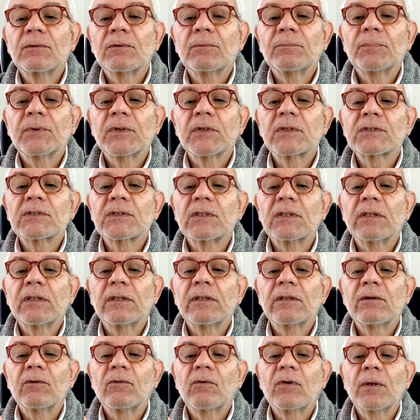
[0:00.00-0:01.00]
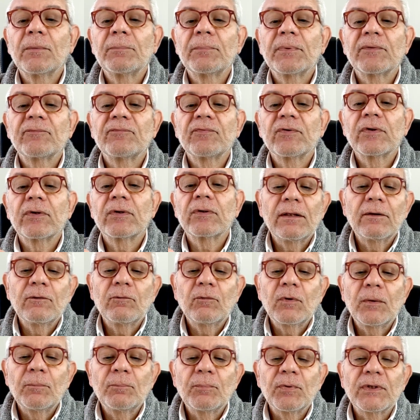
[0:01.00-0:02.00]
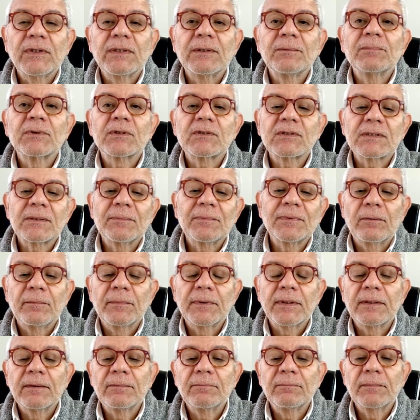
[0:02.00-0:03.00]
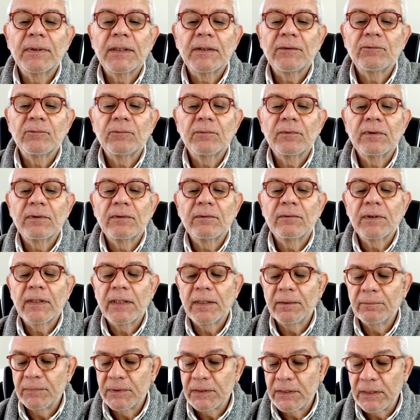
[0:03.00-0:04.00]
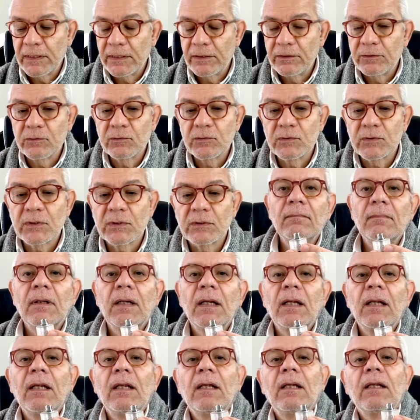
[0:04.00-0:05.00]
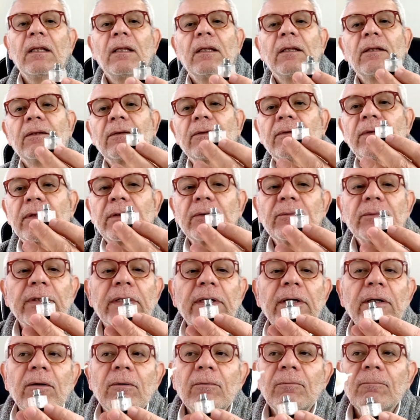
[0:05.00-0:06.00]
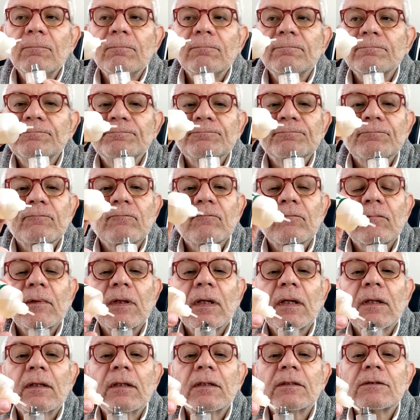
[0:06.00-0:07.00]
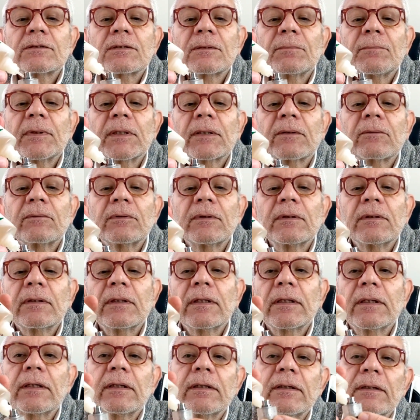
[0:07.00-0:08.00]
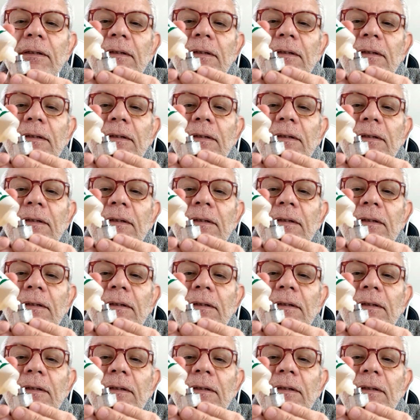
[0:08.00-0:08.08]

personally, I prefer the 1.8 because I'm an MTL user. There we go. That's some liquid in there.